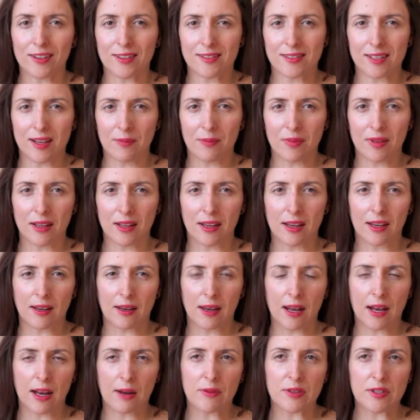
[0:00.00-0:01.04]
assembling
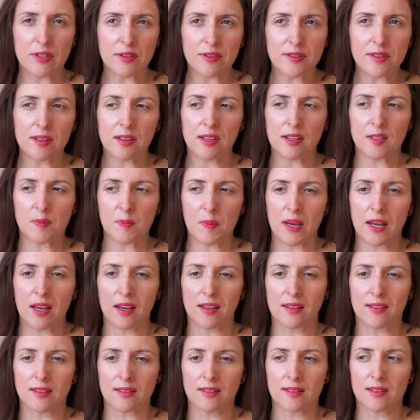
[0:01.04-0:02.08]
and I was using these
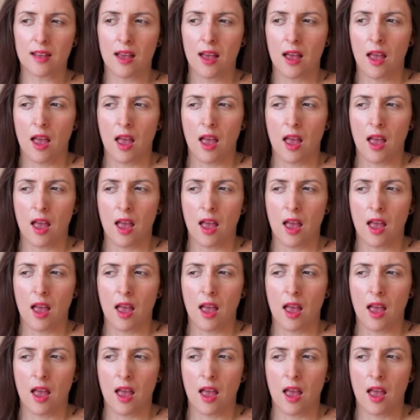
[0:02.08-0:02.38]
pins